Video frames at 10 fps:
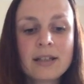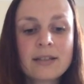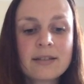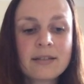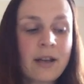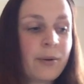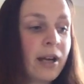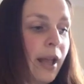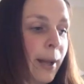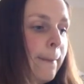So
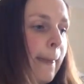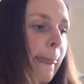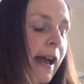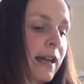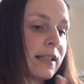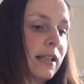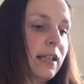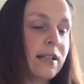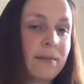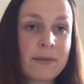I hope that has
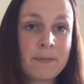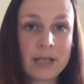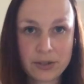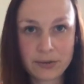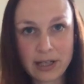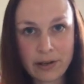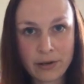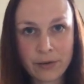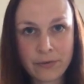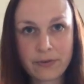cleared up the mystery
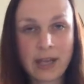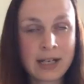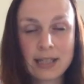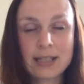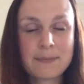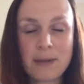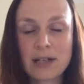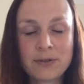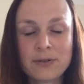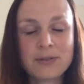of any
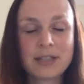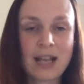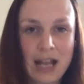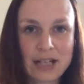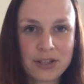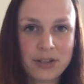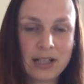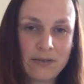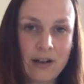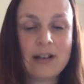special stash you
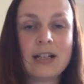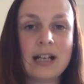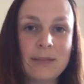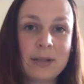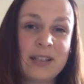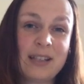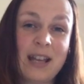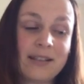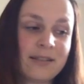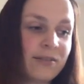need for Hardanger, because the
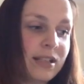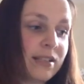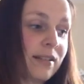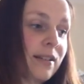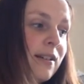answer is,